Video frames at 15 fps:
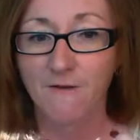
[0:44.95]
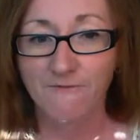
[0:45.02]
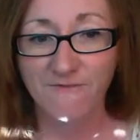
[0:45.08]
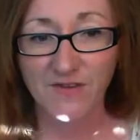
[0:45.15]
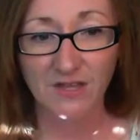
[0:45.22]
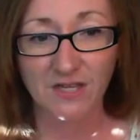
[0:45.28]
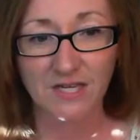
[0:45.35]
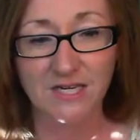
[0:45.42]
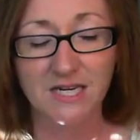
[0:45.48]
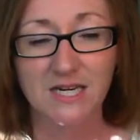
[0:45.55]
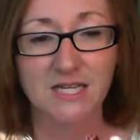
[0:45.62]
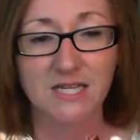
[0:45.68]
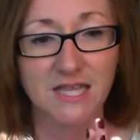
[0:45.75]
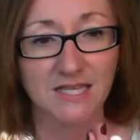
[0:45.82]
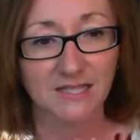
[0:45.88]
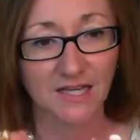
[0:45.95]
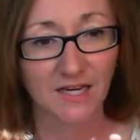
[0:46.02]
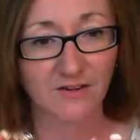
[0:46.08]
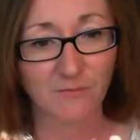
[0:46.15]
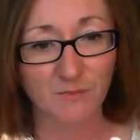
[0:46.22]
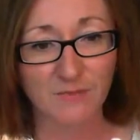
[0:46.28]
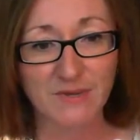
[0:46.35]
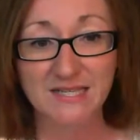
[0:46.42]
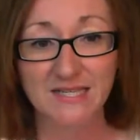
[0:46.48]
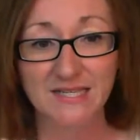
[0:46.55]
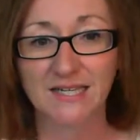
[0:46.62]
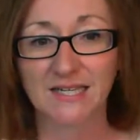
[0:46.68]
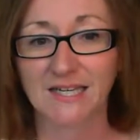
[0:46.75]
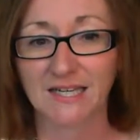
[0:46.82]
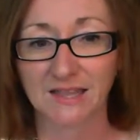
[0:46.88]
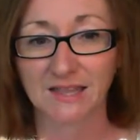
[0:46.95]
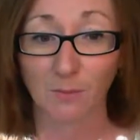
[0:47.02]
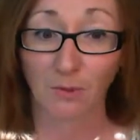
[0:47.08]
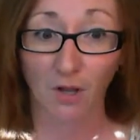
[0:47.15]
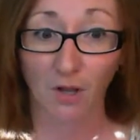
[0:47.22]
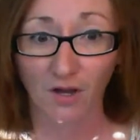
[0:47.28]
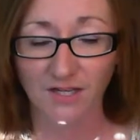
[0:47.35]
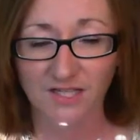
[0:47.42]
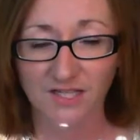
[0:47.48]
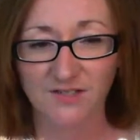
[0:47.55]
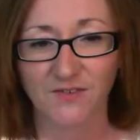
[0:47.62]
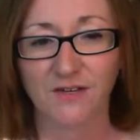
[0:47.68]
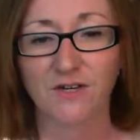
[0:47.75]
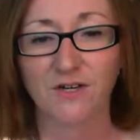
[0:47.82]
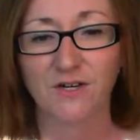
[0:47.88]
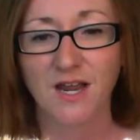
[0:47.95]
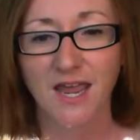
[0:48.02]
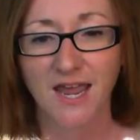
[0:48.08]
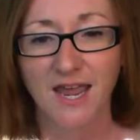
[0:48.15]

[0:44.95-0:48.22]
fill a need that's kind of missing in the blogosphere,